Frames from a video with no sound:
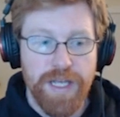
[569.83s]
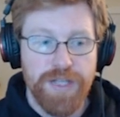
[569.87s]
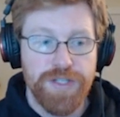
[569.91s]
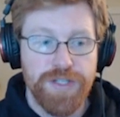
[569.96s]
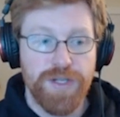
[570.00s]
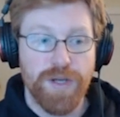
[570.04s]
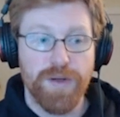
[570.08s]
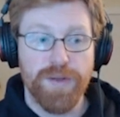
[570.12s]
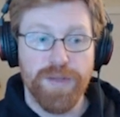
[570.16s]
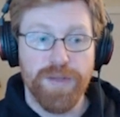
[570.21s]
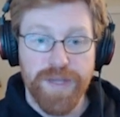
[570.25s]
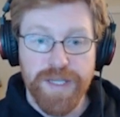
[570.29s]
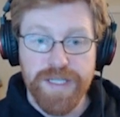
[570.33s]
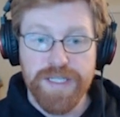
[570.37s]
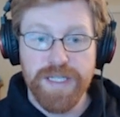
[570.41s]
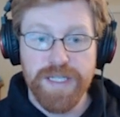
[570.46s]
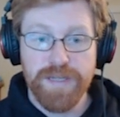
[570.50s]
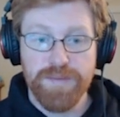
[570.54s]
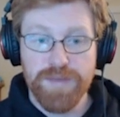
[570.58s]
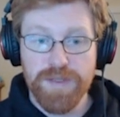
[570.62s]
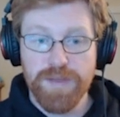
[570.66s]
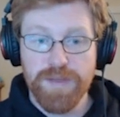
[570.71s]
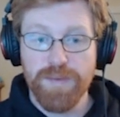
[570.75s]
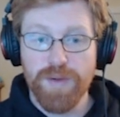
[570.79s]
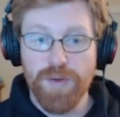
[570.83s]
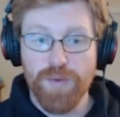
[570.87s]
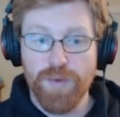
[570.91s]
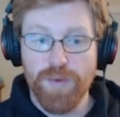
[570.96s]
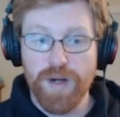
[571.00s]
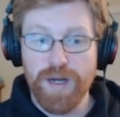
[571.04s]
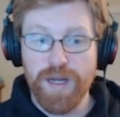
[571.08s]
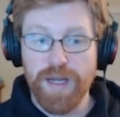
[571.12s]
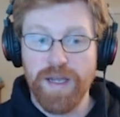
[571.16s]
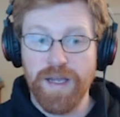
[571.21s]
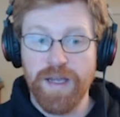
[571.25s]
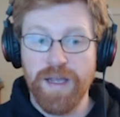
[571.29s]
So this seems to be
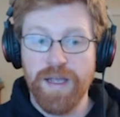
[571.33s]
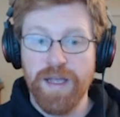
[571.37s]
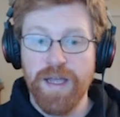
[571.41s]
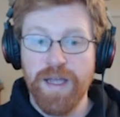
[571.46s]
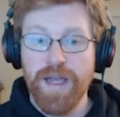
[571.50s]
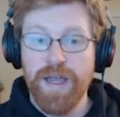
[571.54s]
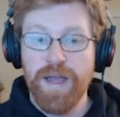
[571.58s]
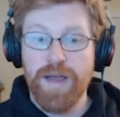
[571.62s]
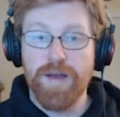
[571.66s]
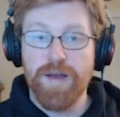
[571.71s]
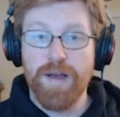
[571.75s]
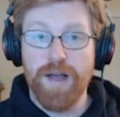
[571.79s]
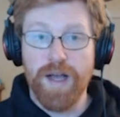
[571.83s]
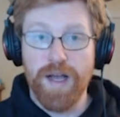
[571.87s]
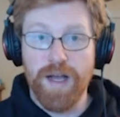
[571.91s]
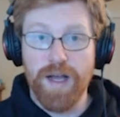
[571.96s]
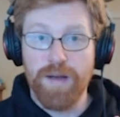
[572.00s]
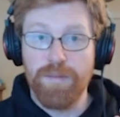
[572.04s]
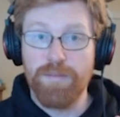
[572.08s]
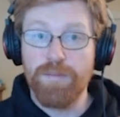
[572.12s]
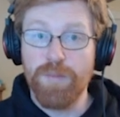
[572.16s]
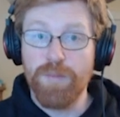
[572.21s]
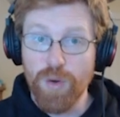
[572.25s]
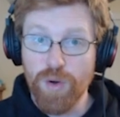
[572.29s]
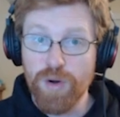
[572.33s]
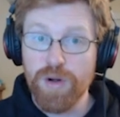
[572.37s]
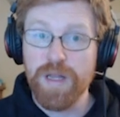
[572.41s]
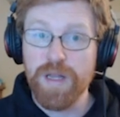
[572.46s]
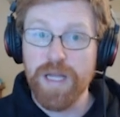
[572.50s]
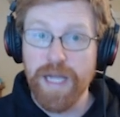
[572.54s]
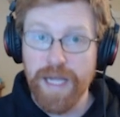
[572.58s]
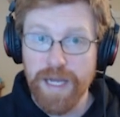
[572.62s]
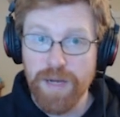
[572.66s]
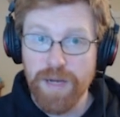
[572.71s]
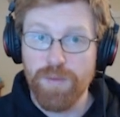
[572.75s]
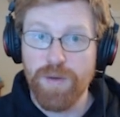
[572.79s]
working uh, more
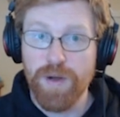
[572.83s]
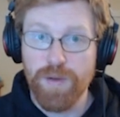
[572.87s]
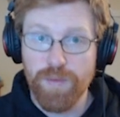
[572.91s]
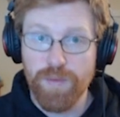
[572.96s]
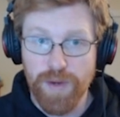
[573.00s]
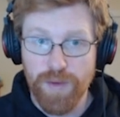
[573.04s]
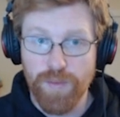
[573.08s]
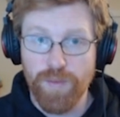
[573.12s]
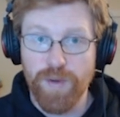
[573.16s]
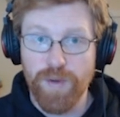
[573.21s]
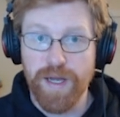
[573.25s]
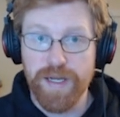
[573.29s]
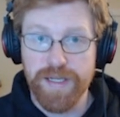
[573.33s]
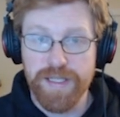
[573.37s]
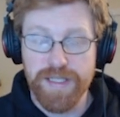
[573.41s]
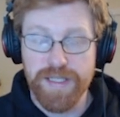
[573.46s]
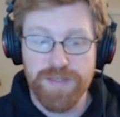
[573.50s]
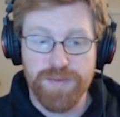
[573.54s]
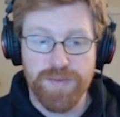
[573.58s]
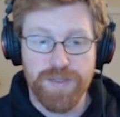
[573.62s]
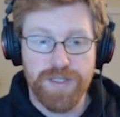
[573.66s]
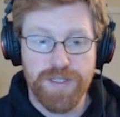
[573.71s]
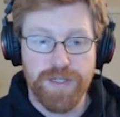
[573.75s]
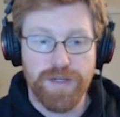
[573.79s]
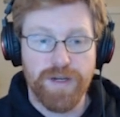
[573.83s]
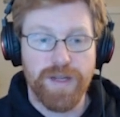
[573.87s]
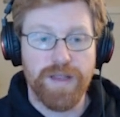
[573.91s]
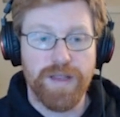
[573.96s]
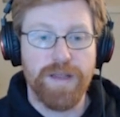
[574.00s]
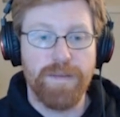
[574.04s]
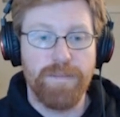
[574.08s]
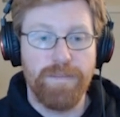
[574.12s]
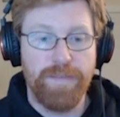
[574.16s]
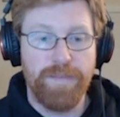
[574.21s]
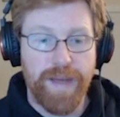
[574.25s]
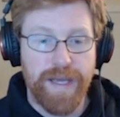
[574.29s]
like what we want. It's returning
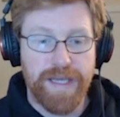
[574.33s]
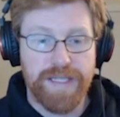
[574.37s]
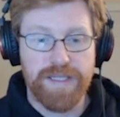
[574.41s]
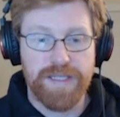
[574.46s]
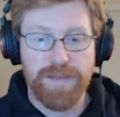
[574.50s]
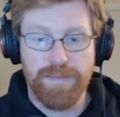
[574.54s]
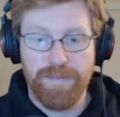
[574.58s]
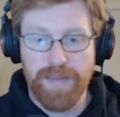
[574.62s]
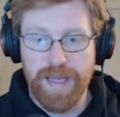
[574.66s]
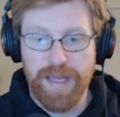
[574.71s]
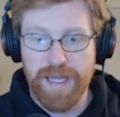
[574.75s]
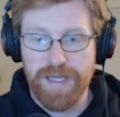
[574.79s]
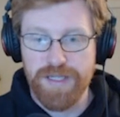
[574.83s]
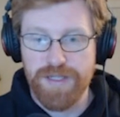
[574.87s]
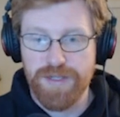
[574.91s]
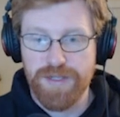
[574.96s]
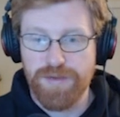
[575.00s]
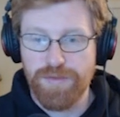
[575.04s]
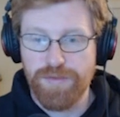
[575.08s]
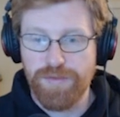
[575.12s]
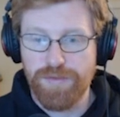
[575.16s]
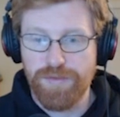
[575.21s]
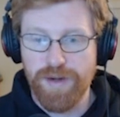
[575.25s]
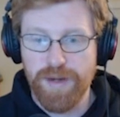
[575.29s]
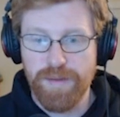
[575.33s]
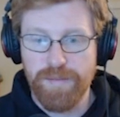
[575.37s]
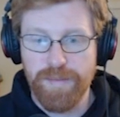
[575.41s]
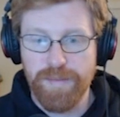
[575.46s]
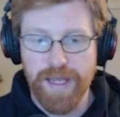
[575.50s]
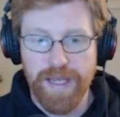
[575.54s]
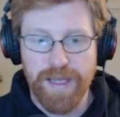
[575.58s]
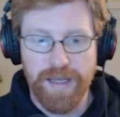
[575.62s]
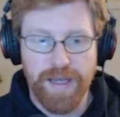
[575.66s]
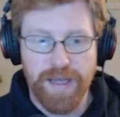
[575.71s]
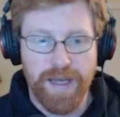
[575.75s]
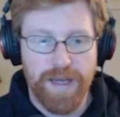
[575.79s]
the best match from
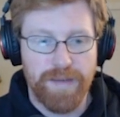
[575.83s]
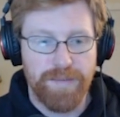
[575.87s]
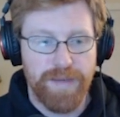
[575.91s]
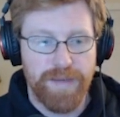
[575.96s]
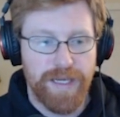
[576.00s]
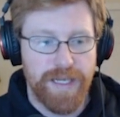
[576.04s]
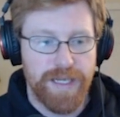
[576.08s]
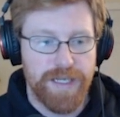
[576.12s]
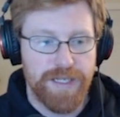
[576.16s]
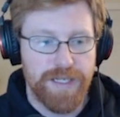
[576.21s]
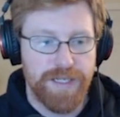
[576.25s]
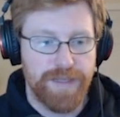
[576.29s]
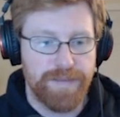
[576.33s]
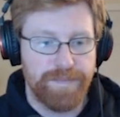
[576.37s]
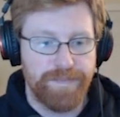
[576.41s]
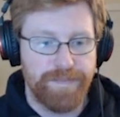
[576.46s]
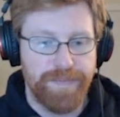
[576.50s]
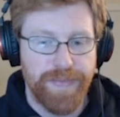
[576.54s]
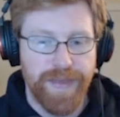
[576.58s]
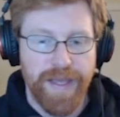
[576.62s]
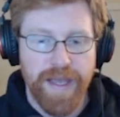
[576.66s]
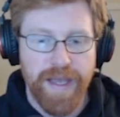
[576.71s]
a combination.